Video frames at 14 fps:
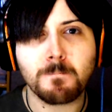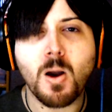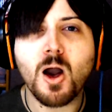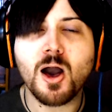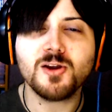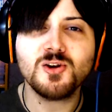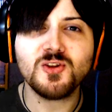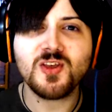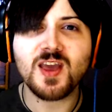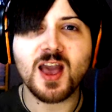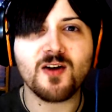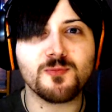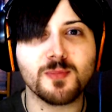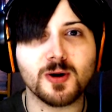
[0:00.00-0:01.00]
How do they
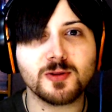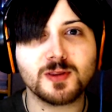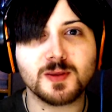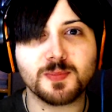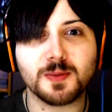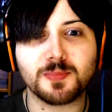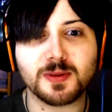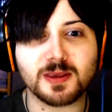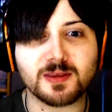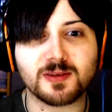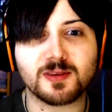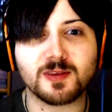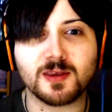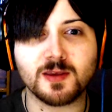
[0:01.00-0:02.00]
have multiple
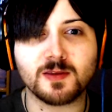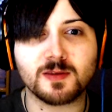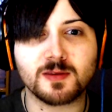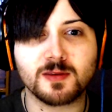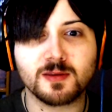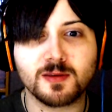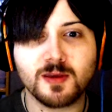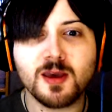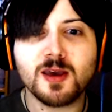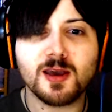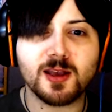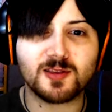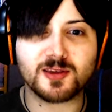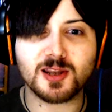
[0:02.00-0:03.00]
places of these?
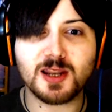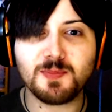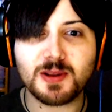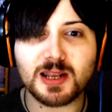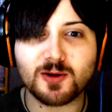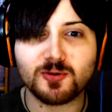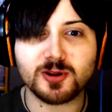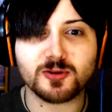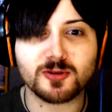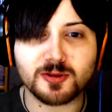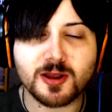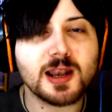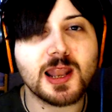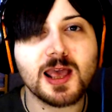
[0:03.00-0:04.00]
It's gonna be like one of those
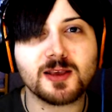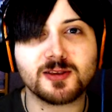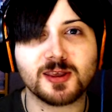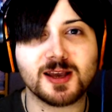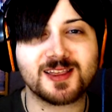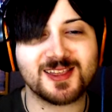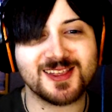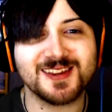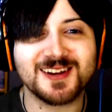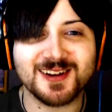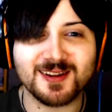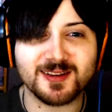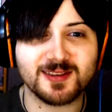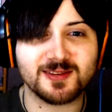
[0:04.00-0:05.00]
class action
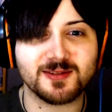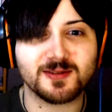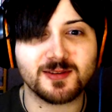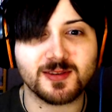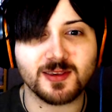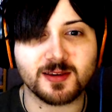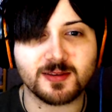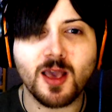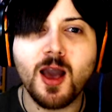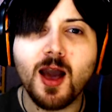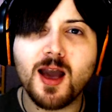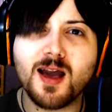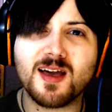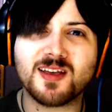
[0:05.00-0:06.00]
lawsuits things.
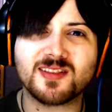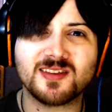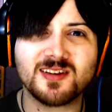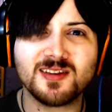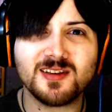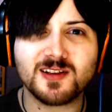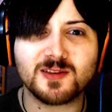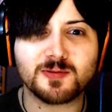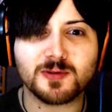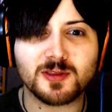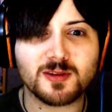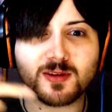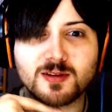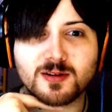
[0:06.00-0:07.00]
I think that's
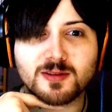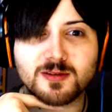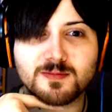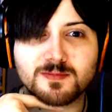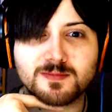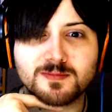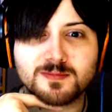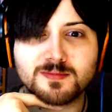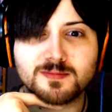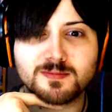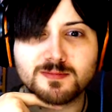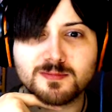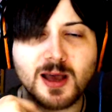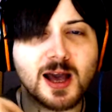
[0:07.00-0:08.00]
what you call them.
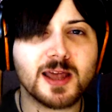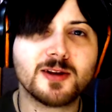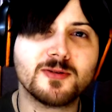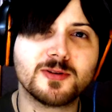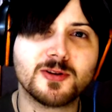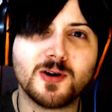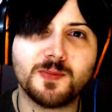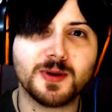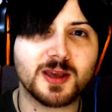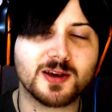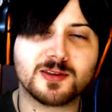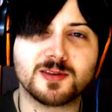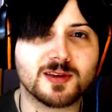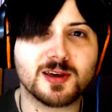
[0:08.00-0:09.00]
I don't know,
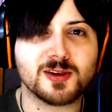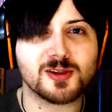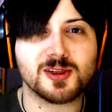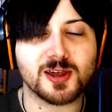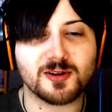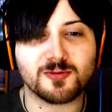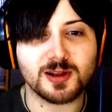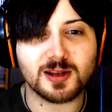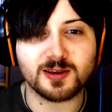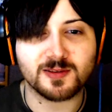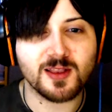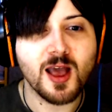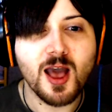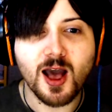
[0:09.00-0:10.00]
because in case you hadn't
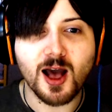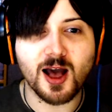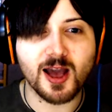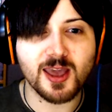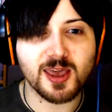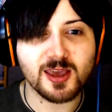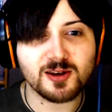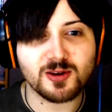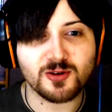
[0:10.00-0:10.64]
realized, I ain't